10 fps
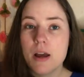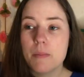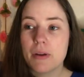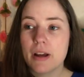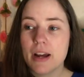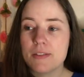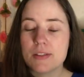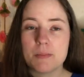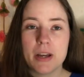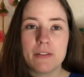but I have
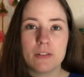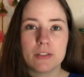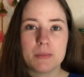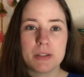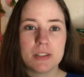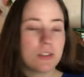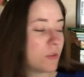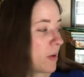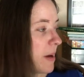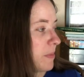some headphones that my sister
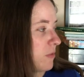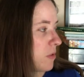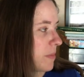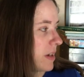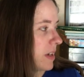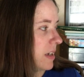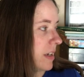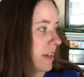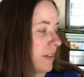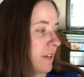wrapped for me
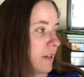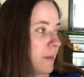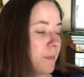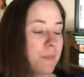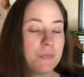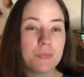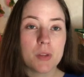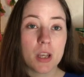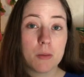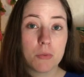in um,
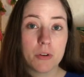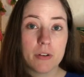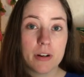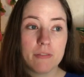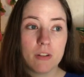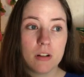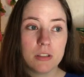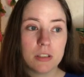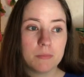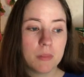embroidery
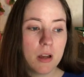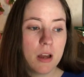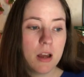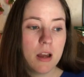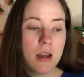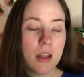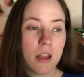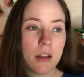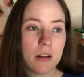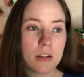floss.
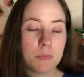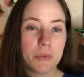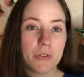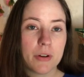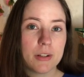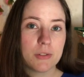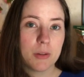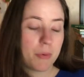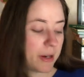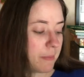And it's blue and green. It's
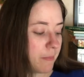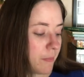really pretty.